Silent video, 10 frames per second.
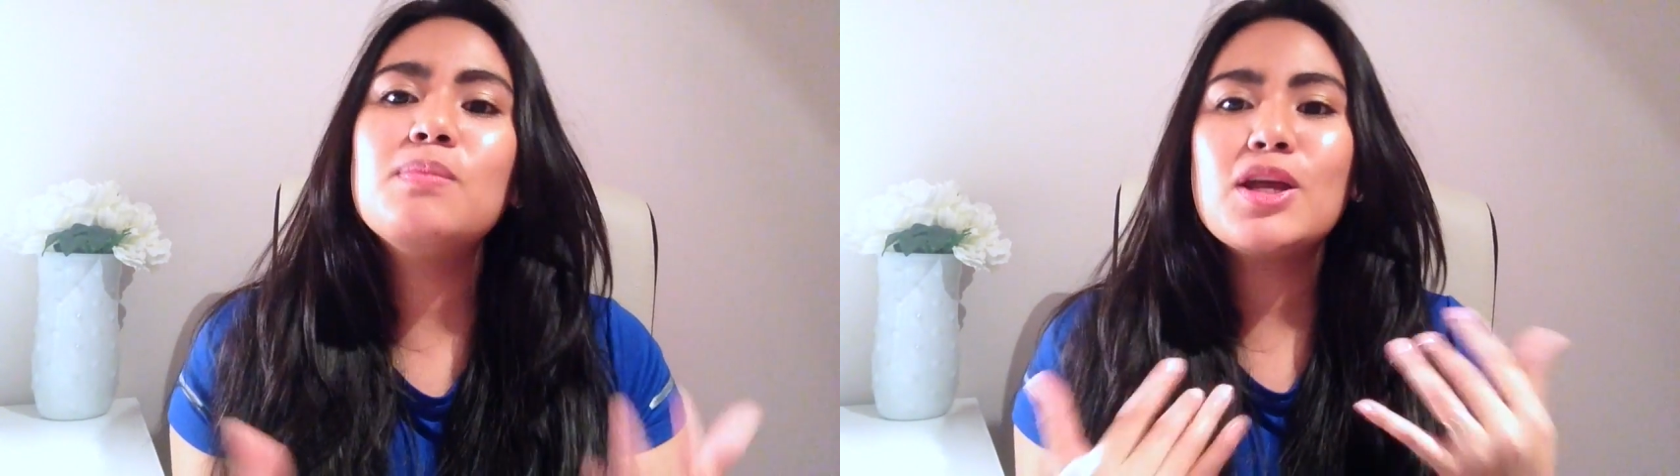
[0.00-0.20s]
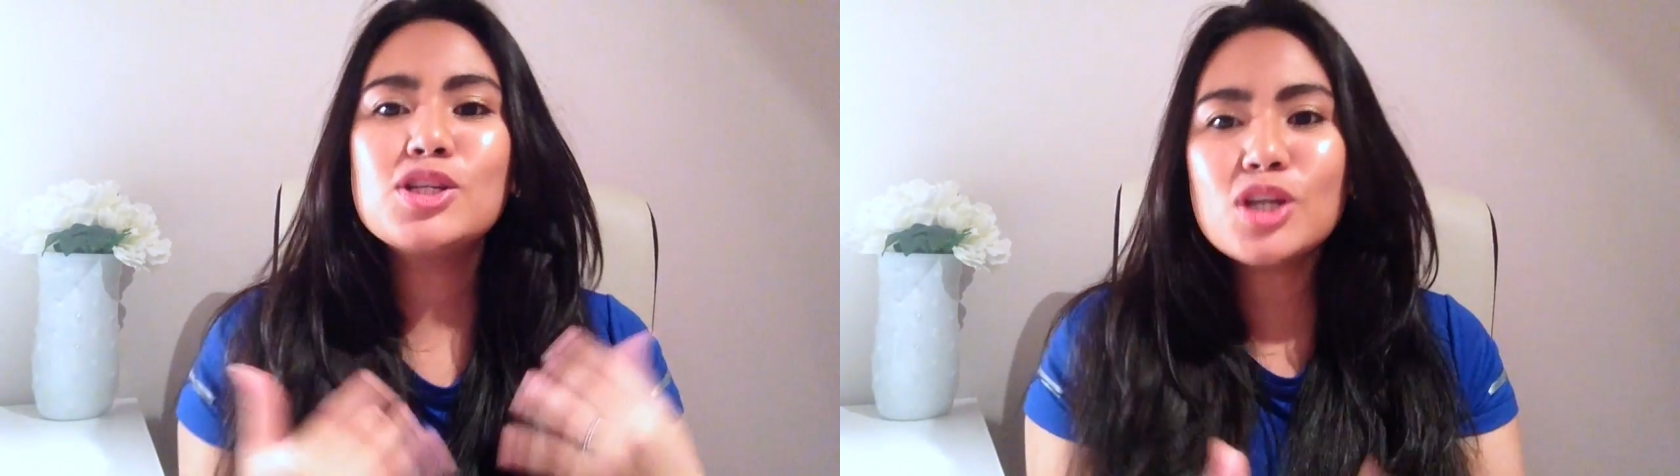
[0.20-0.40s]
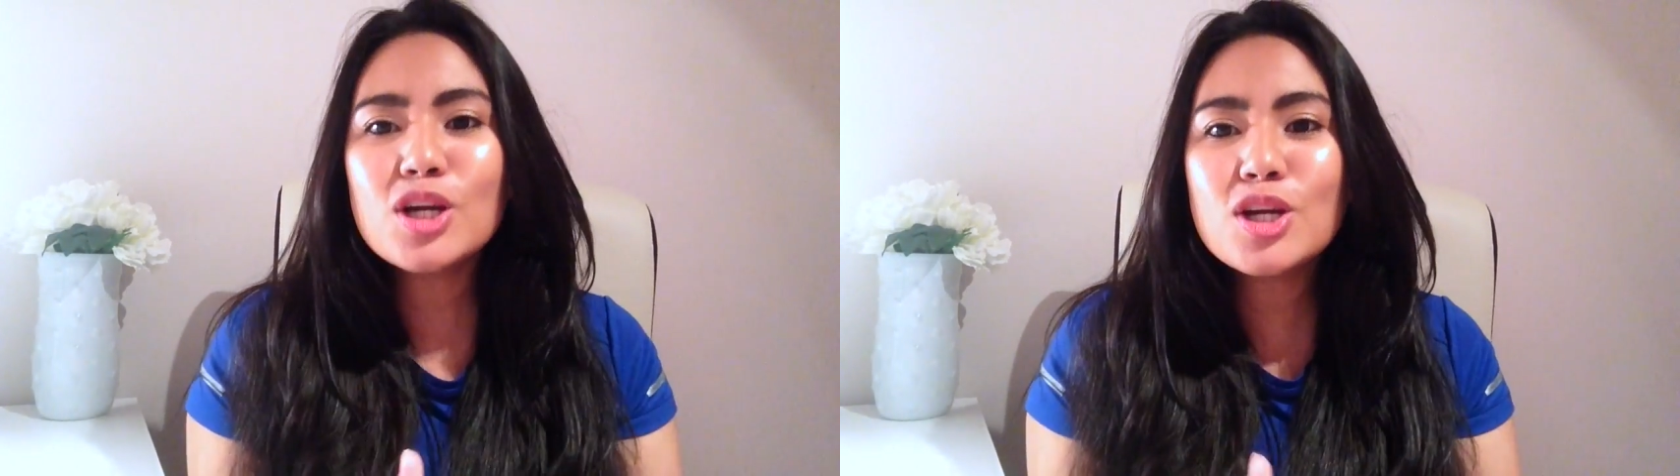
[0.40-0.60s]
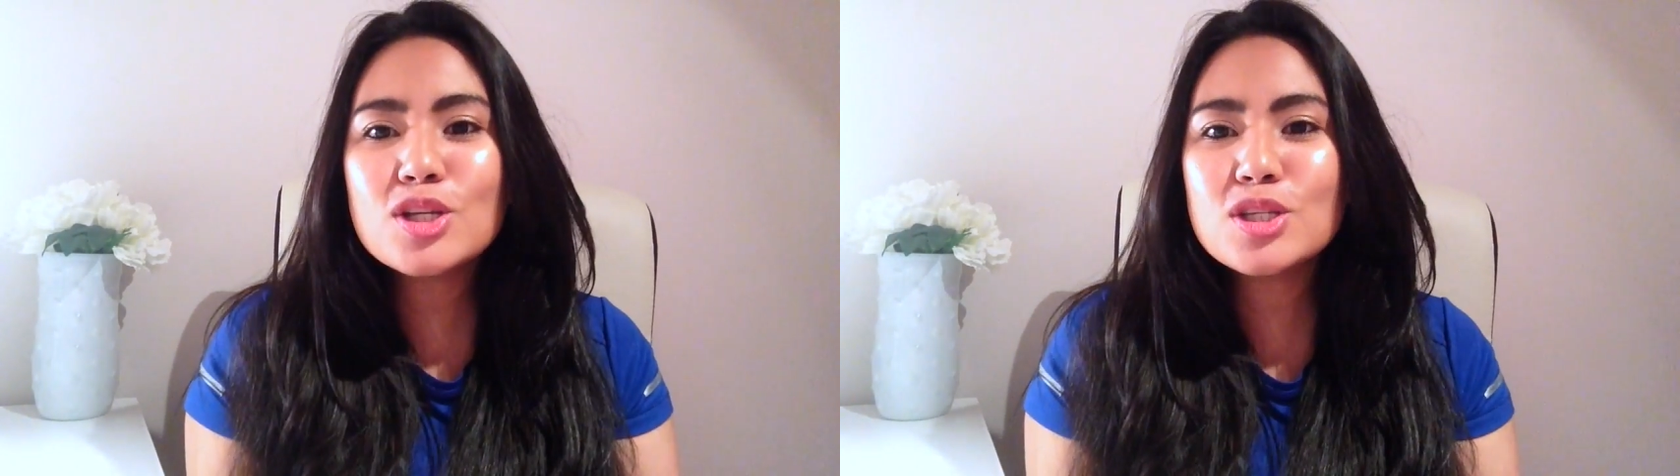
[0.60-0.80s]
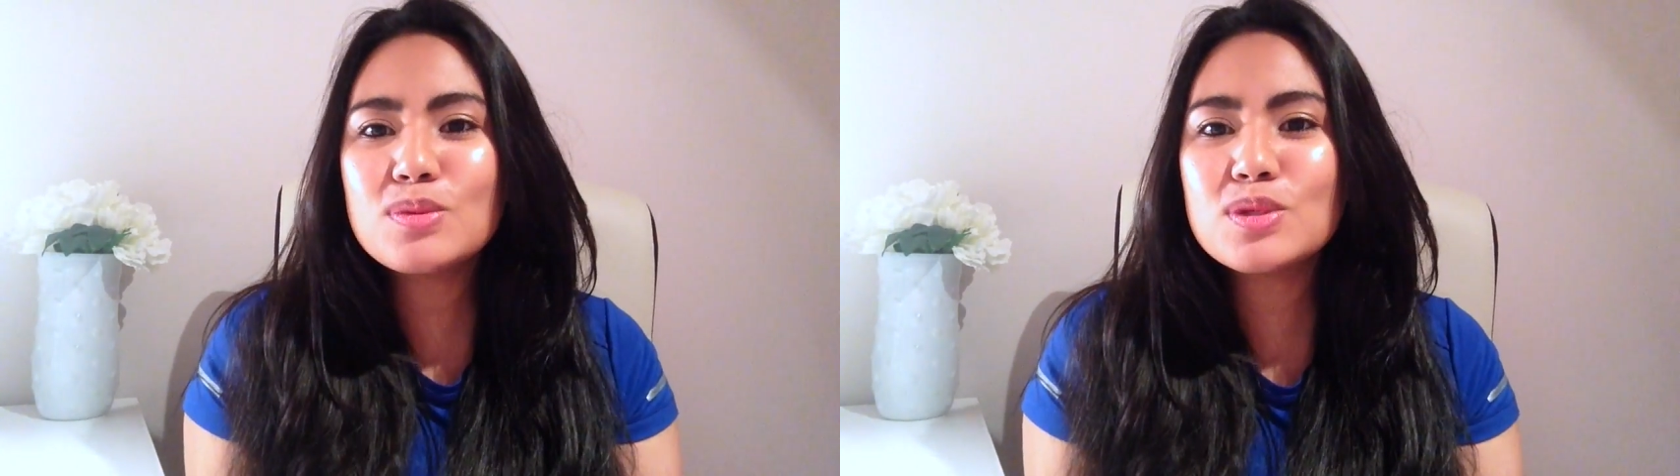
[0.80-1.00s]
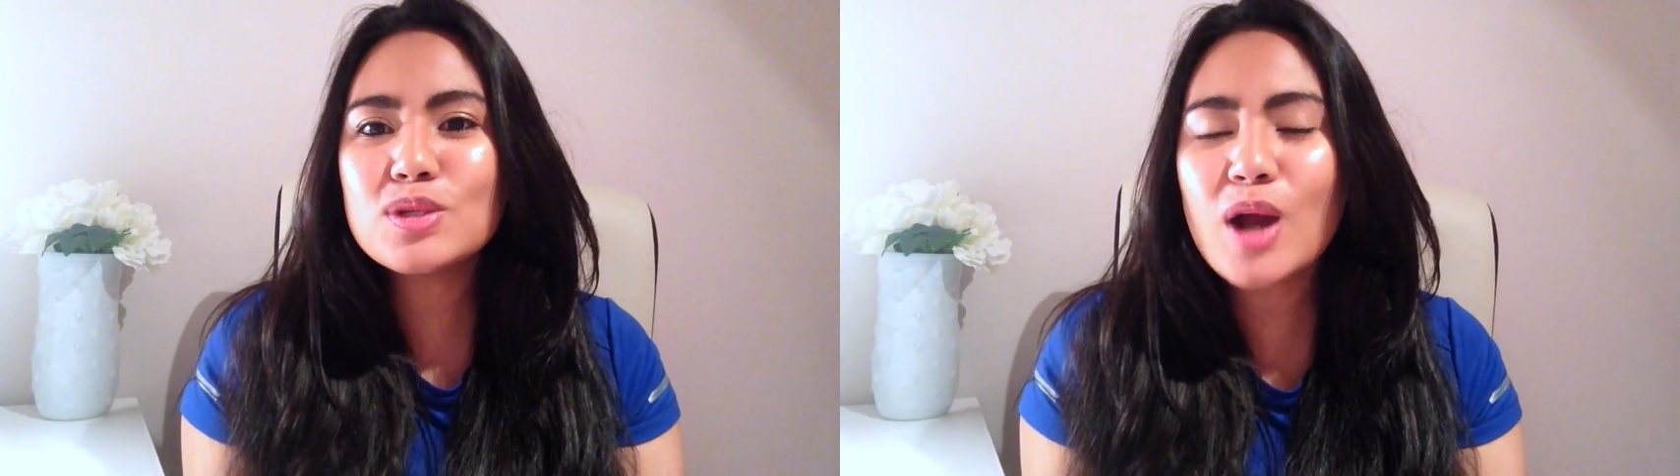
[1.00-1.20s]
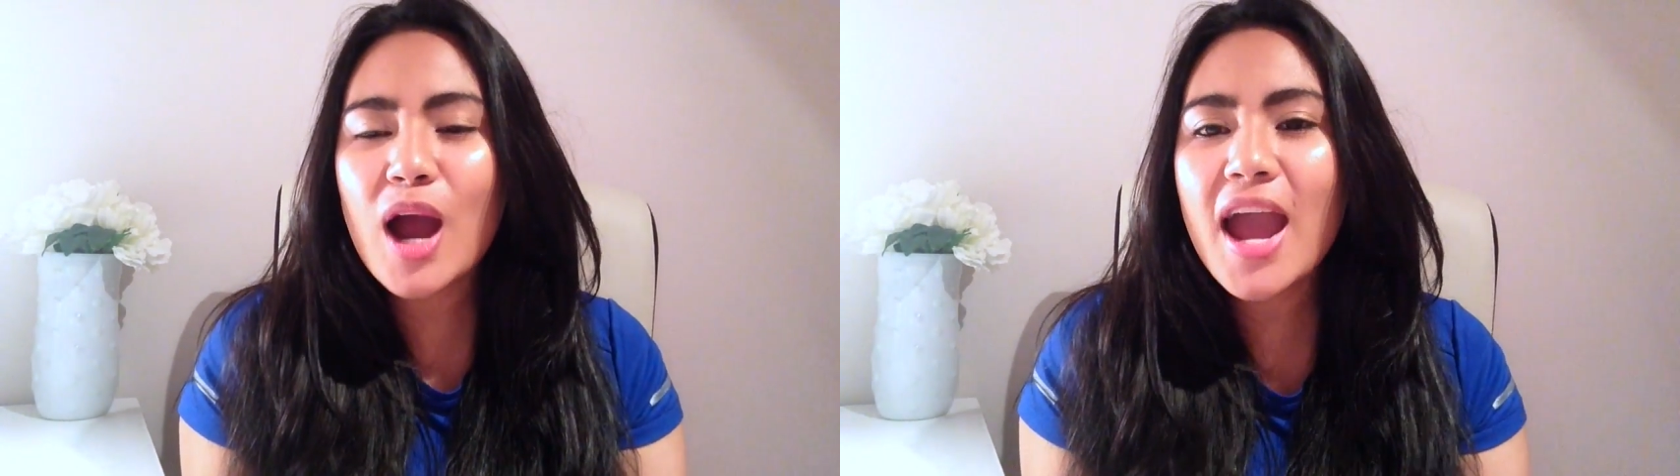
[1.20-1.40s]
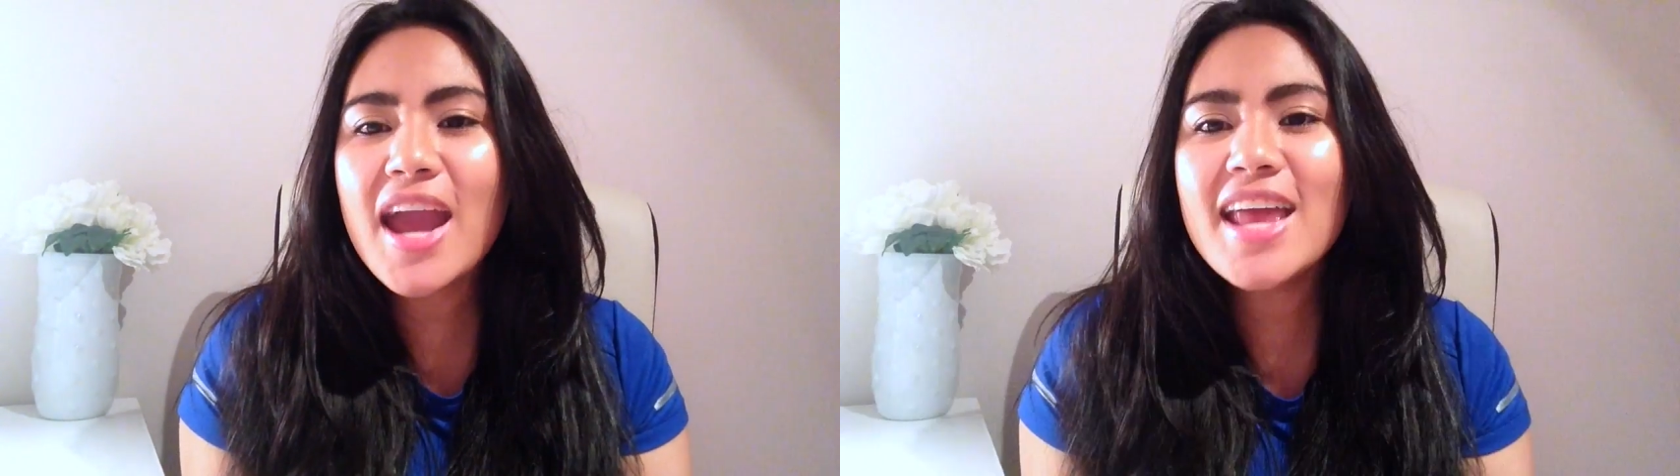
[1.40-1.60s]
make sure you
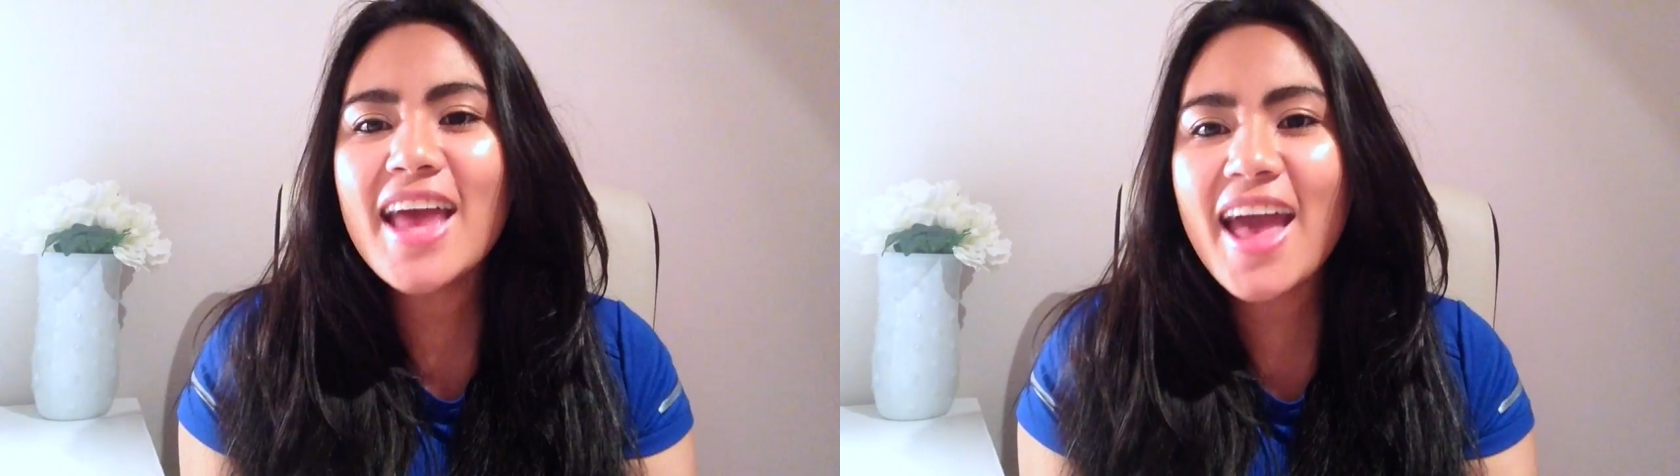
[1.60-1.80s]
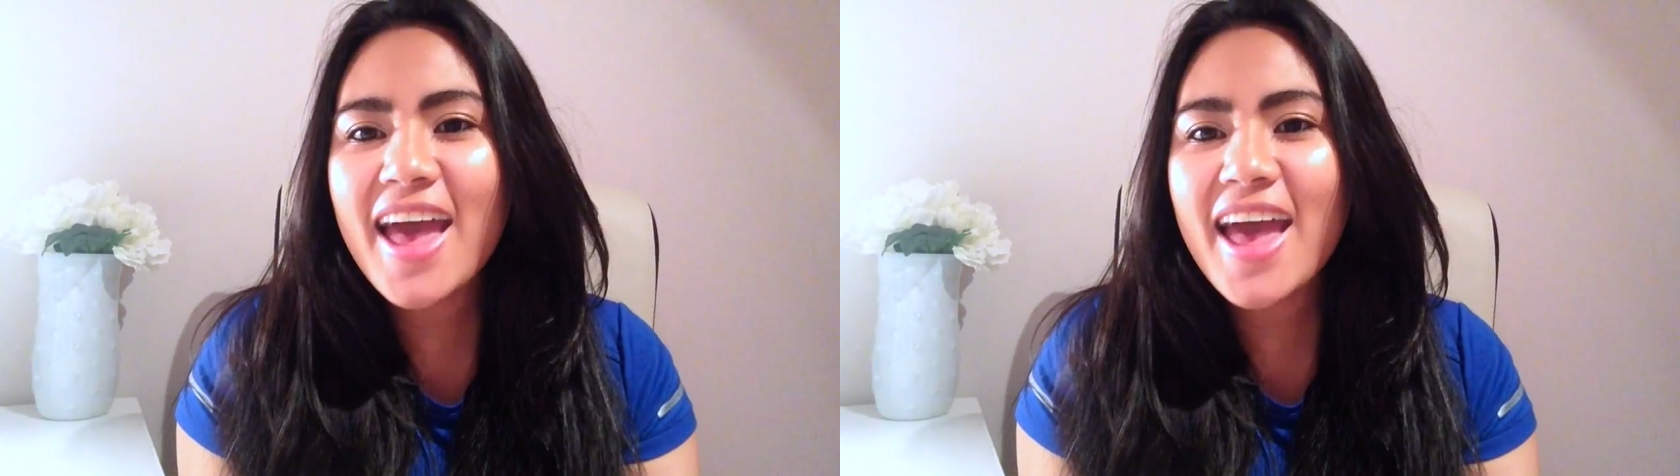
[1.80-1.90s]
subscribe,